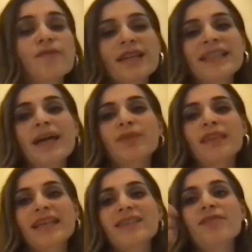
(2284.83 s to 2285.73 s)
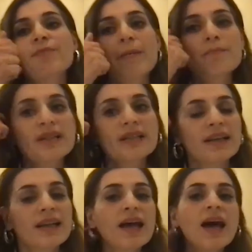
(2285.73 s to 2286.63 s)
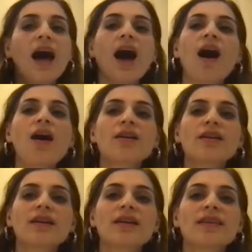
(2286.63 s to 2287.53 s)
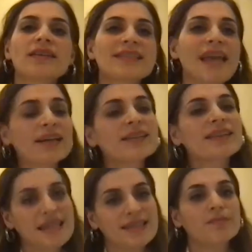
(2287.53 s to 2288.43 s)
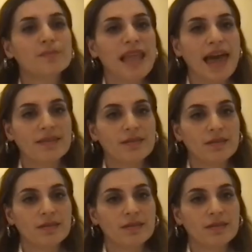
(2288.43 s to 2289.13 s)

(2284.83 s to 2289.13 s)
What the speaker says: For example, let's remember the second lesson plan